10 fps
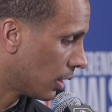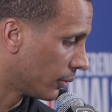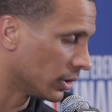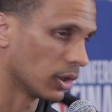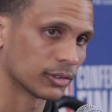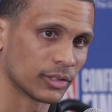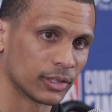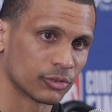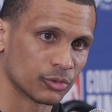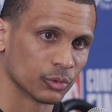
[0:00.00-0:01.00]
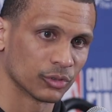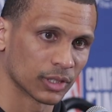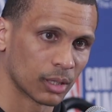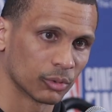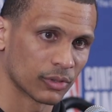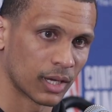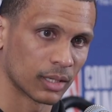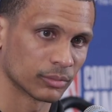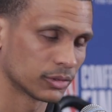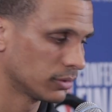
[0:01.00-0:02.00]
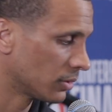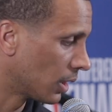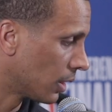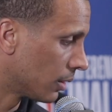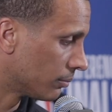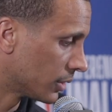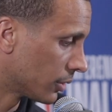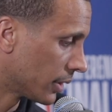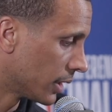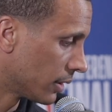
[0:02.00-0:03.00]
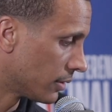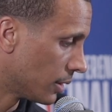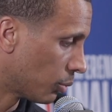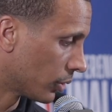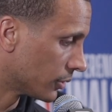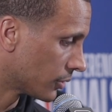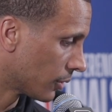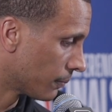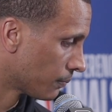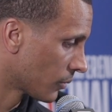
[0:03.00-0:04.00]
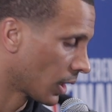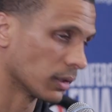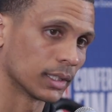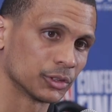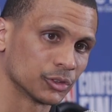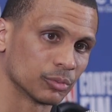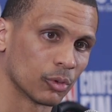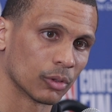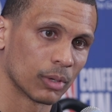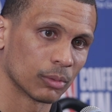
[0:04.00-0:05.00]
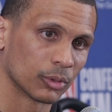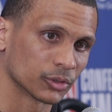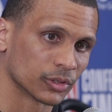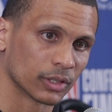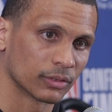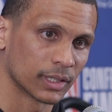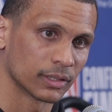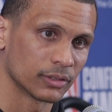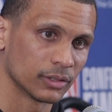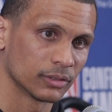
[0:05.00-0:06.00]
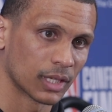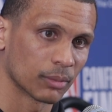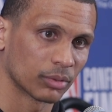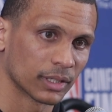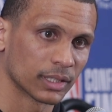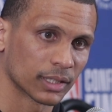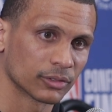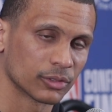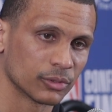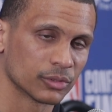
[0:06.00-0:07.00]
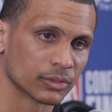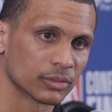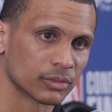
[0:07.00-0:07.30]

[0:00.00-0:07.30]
We lost sight of Strus a couple times. I know he hit a deep one. So I think it's just more about personnel tendencies, game plan execution.